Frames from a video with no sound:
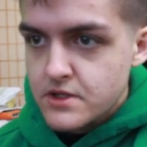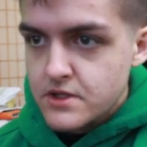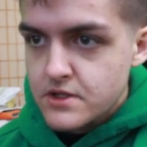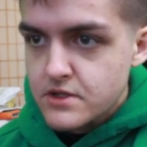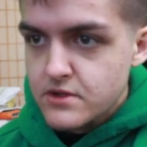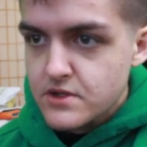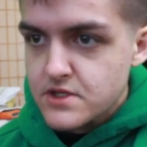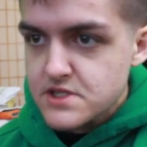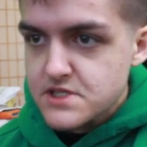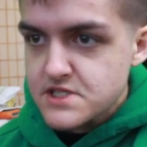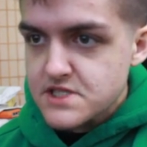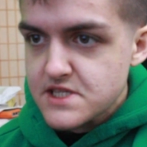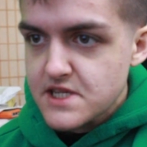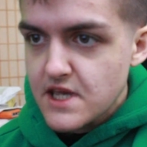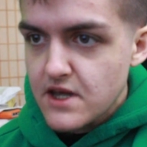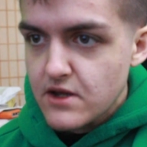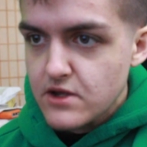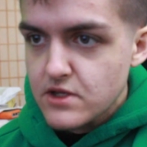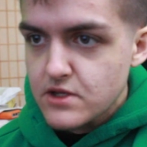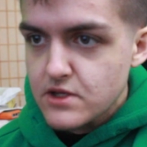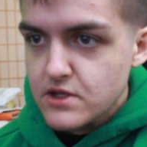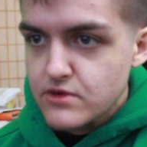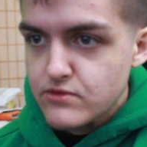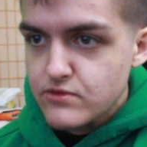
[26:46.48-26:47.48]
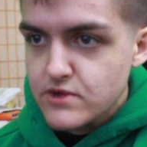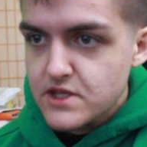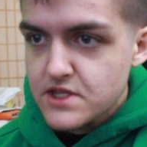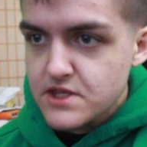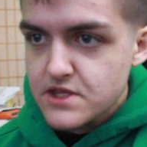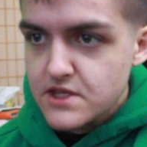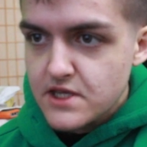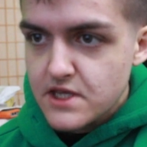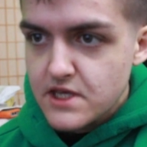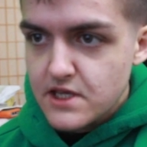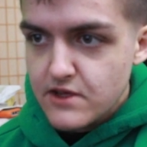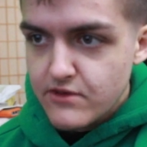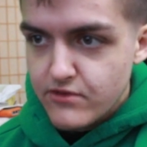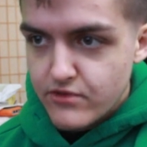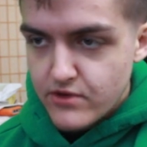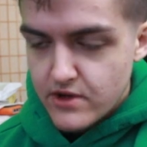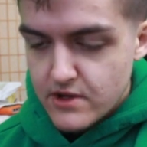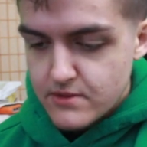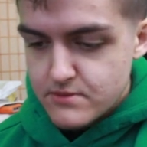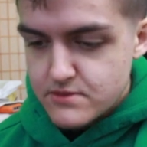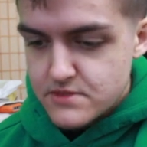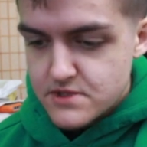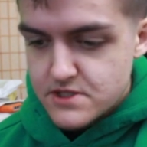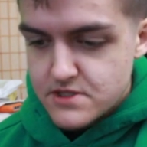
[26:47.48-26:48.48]
You can see how you can read the
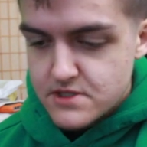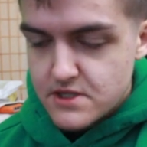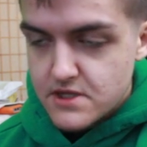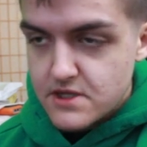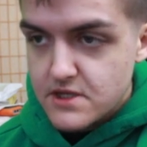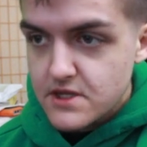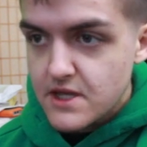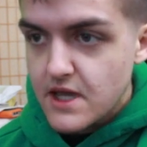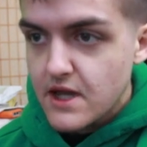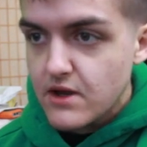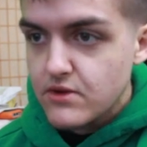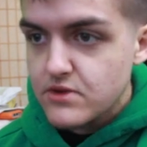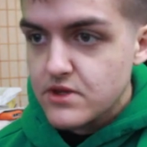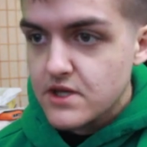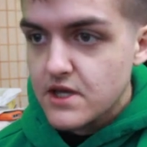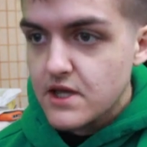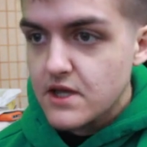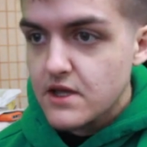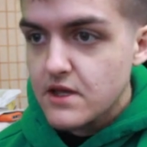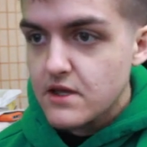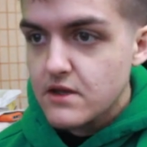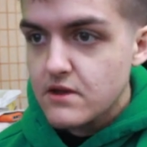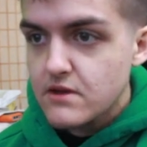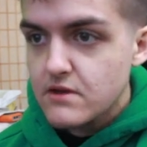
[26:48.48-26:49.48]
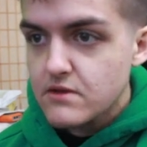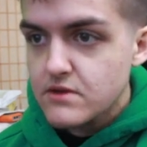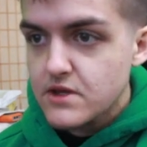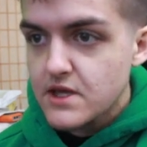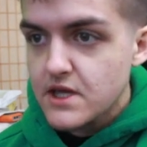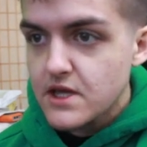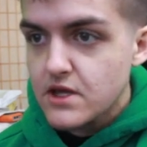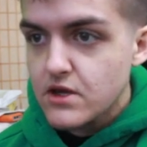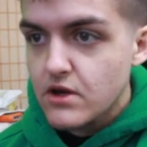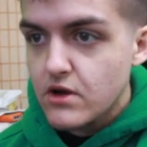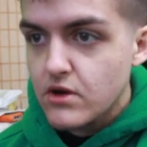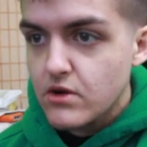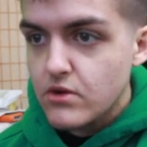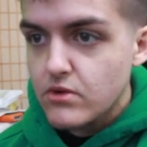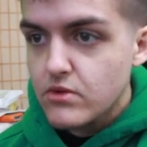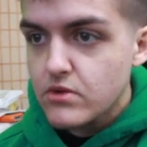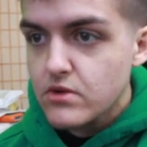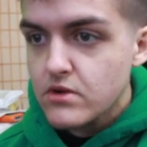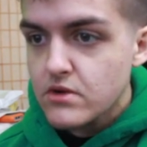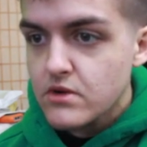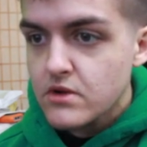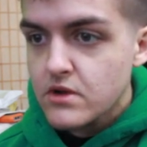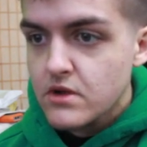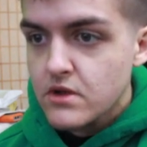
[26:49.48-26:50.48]
keyframes and how they
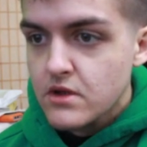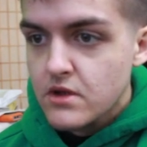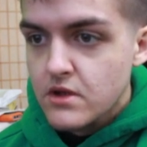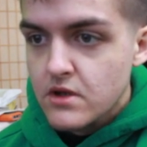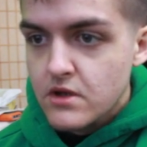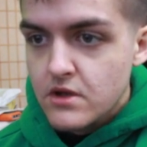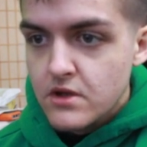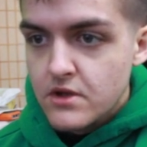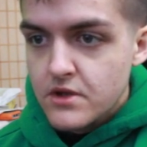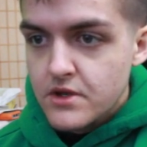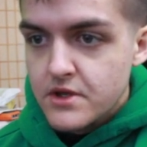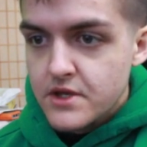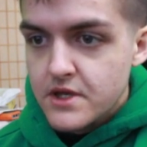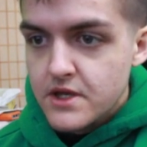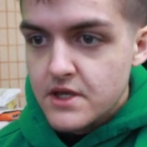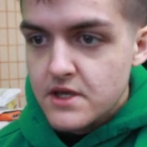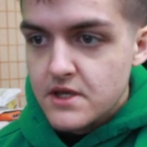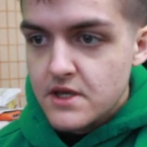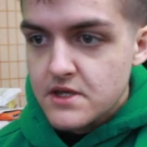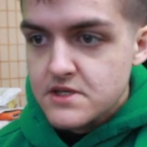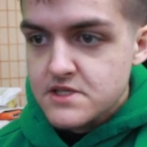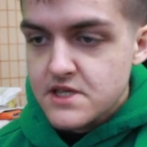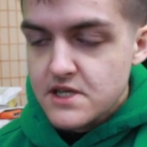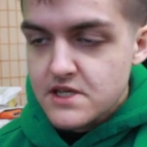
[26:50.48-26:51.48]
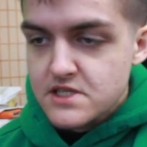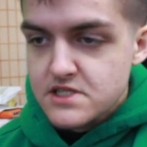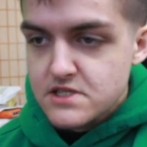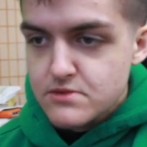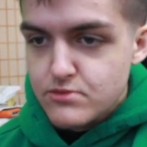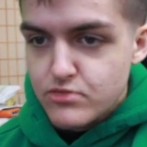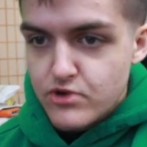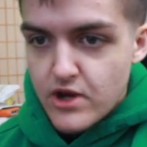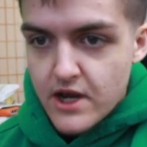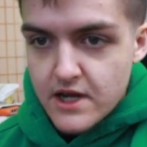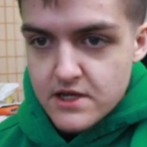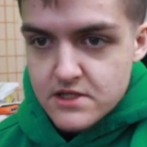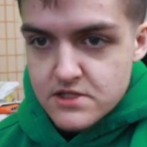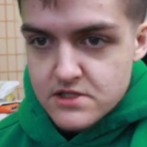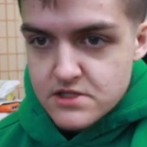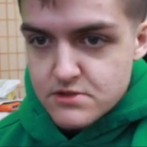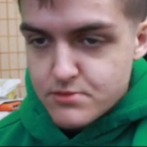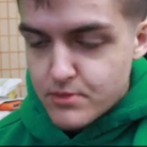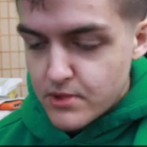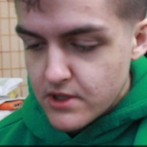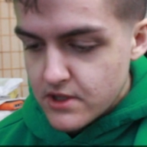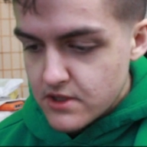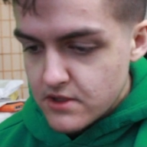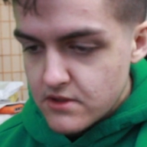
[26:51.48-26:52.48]
go. It takes some
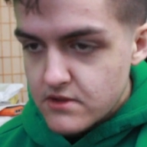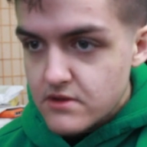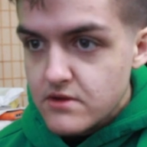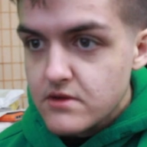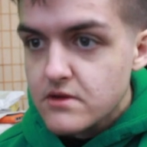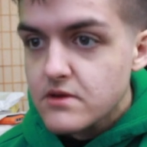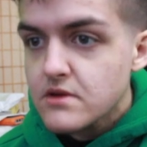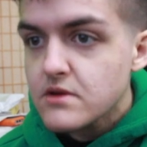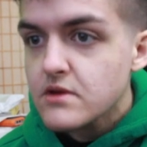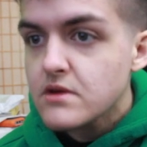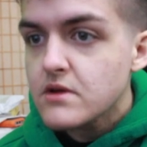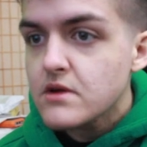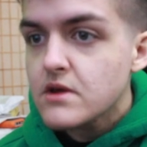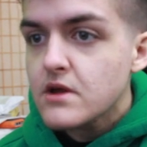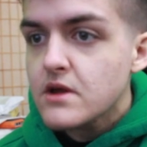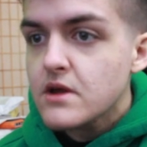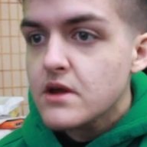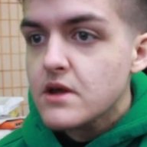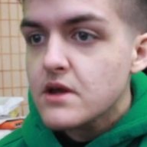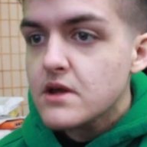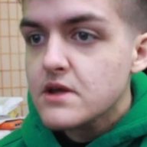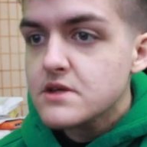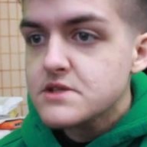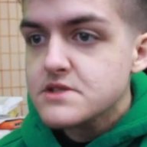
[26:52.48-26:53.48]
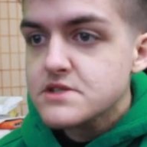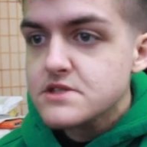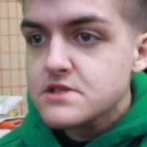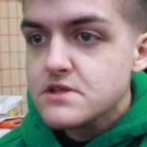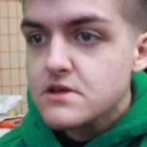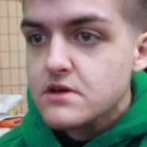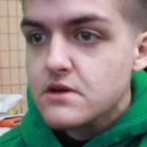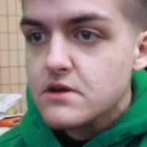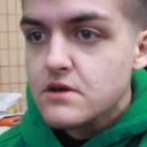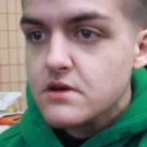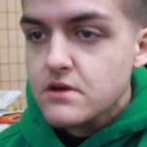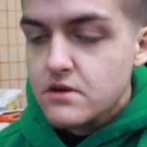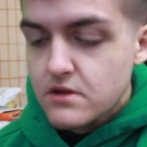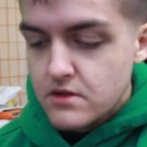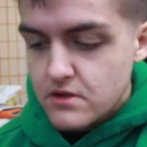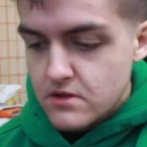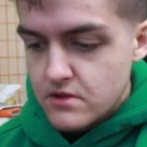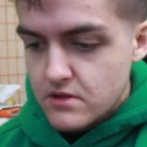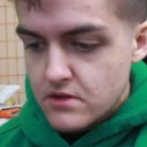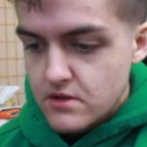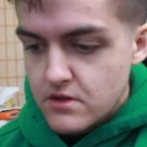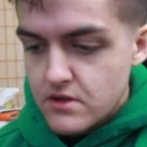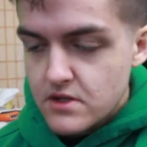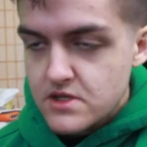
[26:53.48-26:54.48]
practice, but it's
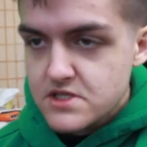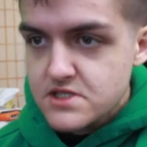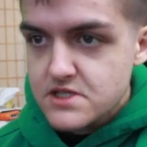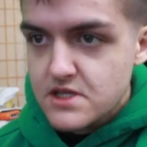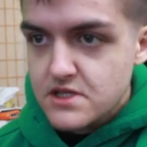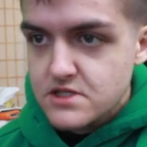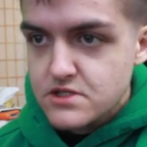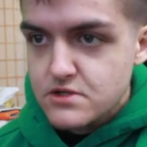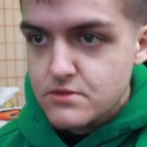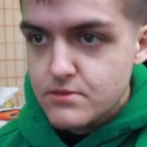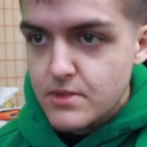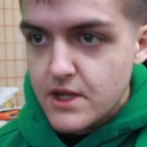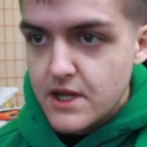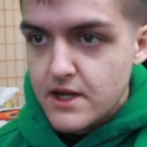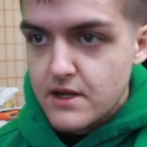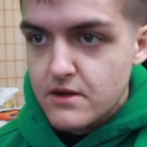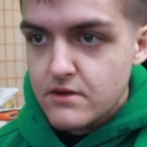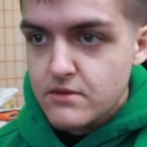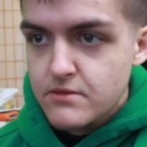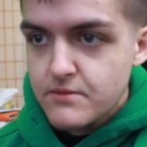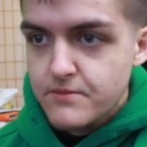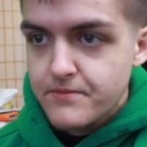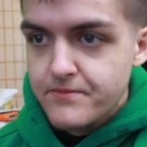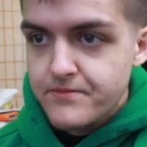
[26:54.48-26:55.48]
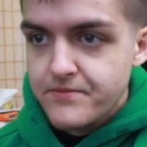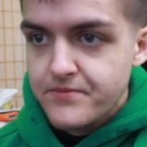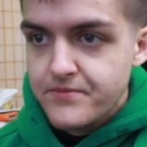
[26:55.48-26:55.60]
not too bad.